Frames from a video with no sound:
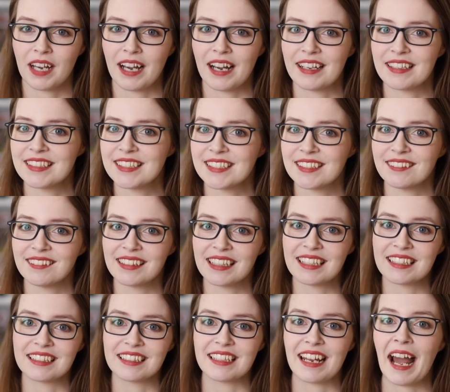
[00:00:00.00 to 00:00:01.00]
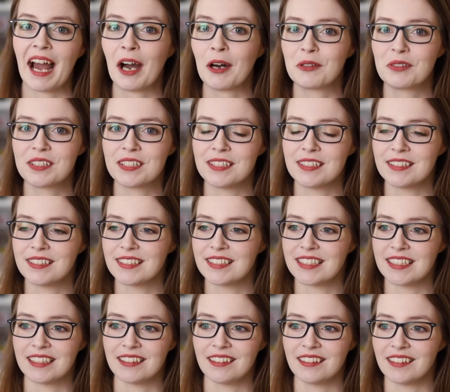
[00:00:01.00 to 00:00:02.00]
isolated houses
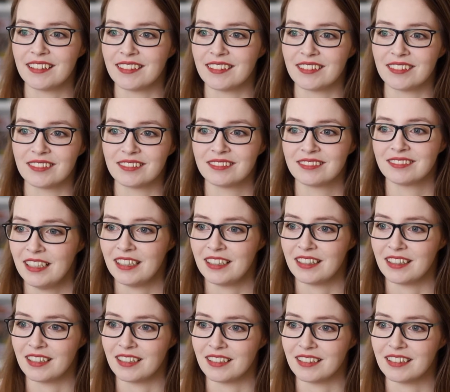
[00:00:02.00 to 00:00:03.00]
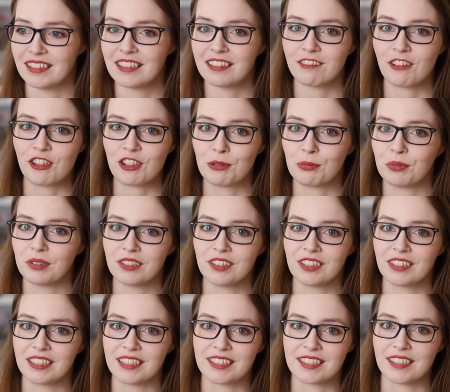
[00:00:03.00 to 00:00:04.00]
in the English
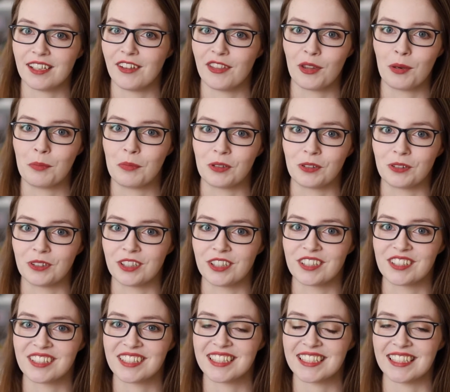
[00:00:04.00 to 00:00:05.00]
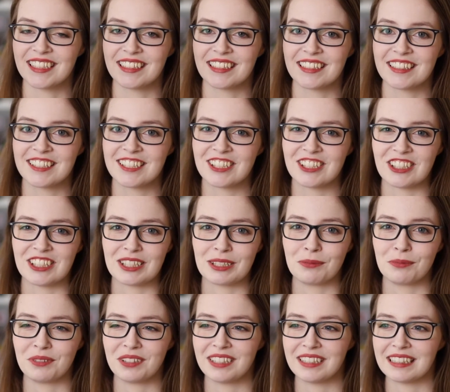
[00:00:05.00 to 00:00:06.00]
wilderness on the moors, and it's
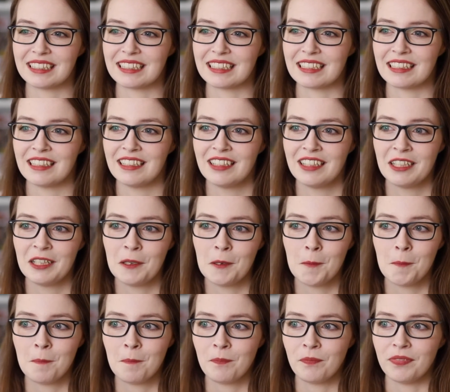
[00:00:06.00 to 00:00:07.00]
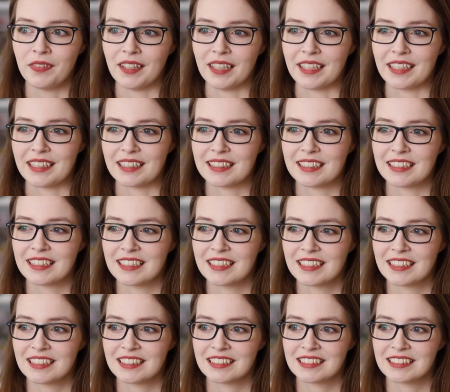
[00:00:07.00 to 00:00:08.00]
just really like,
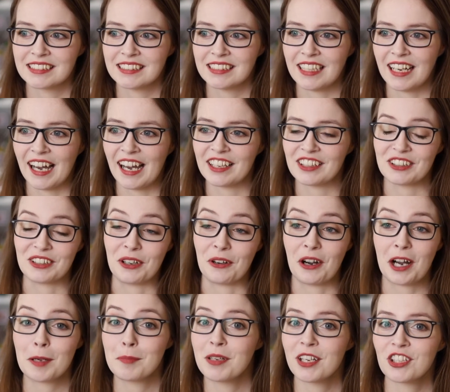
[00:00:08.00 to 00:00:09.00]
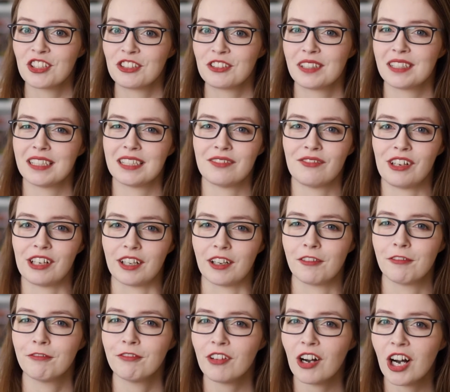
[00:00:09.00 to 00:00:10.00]
I don't know, I picture it as very
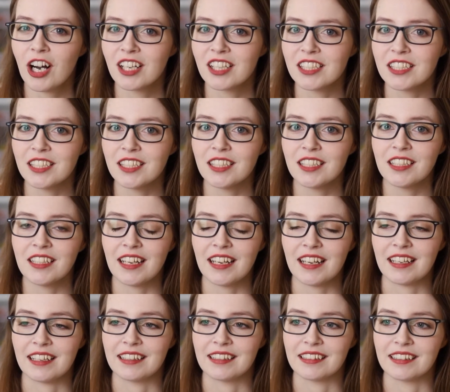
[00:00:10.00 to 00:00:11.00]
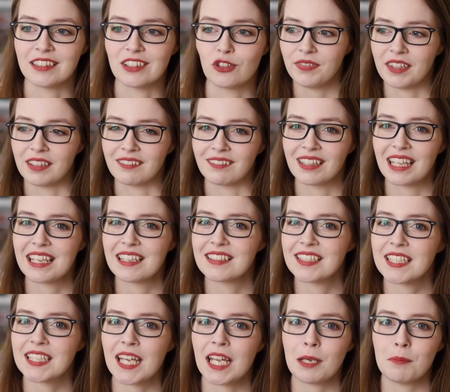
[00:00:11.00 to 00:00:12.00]
foggy, and the
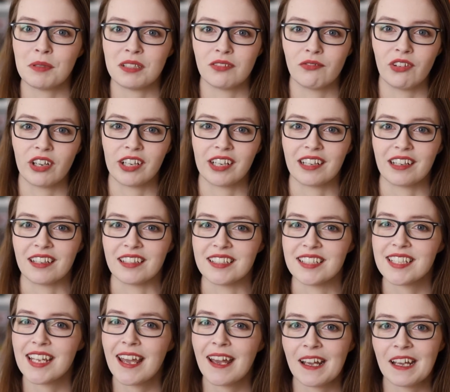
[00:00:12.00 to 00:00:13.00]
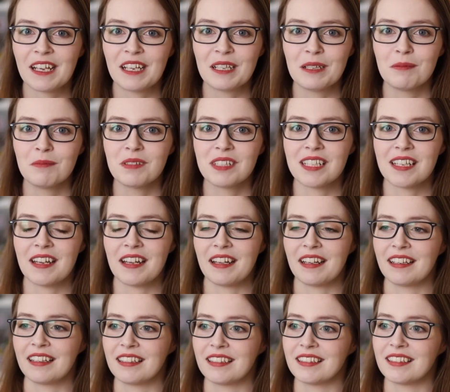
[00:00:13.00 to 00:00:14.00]
landscape is very untamed,
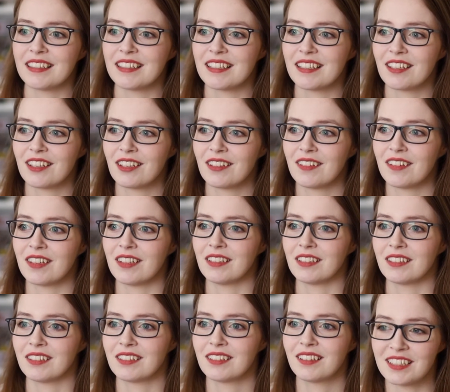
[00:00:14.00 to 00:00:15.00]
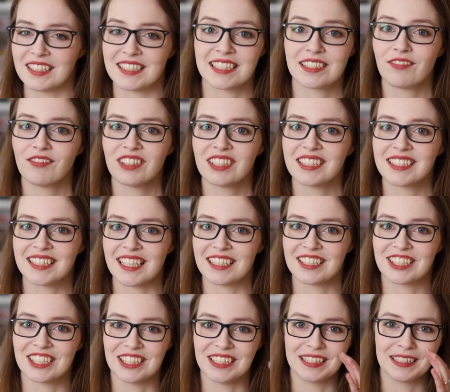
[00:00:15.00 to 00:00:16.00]
and the
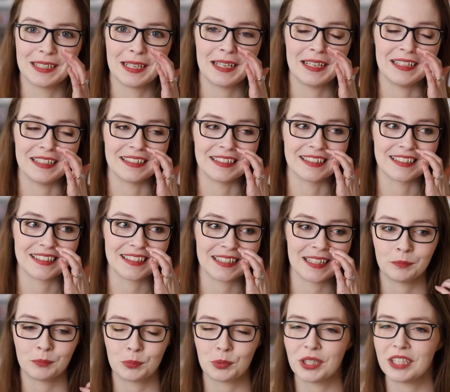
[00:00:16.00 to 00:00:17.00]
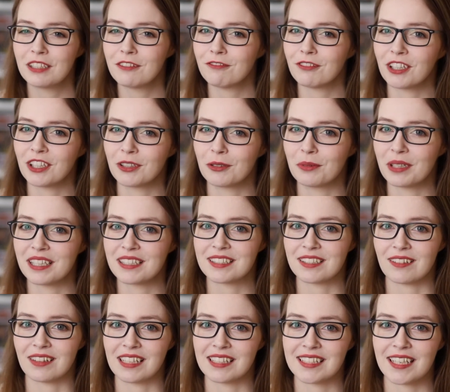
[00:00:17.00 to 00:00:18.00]
civilization is pretty far away,
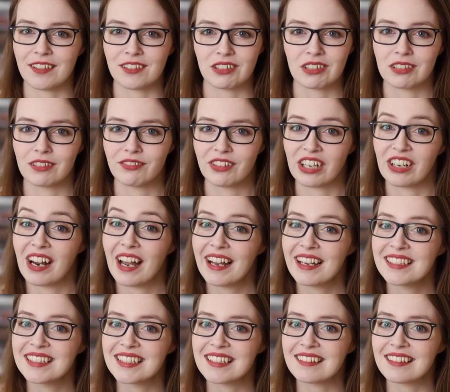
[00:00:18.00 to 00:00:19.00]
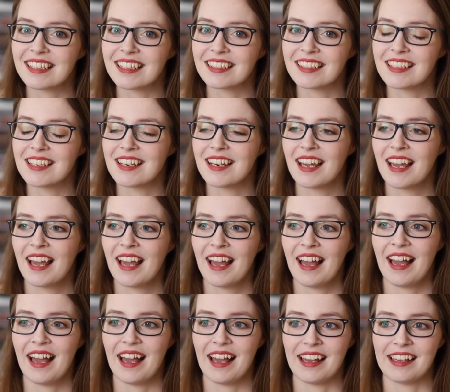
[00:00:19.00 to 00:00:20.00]
so these houses are very isolated,
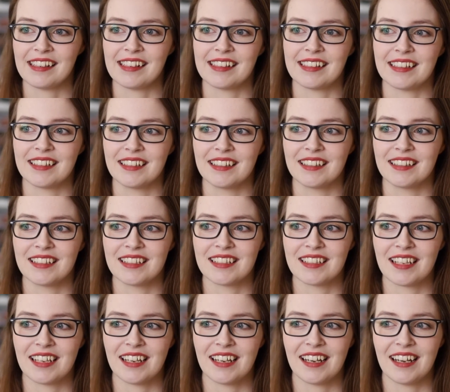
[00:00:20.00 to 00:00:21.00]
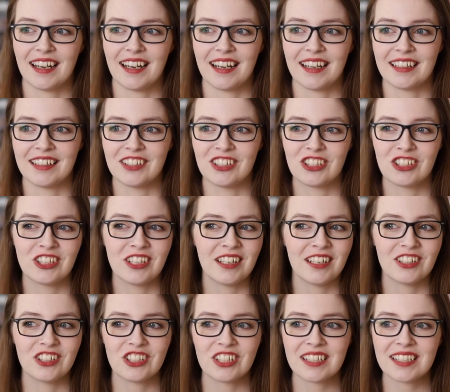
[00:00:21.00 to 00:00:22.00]
and
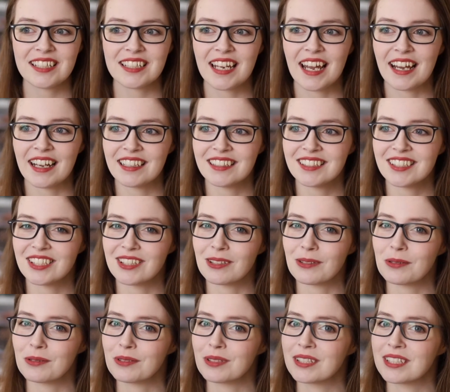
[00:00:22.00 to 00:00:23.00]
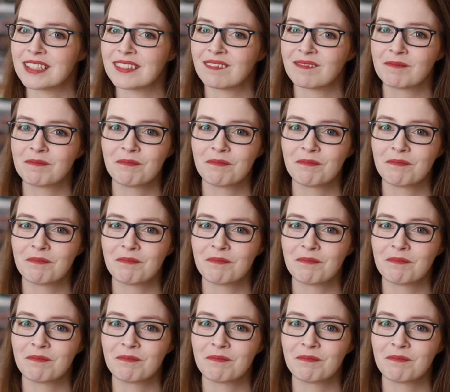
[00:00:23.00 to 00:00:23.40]
it just has those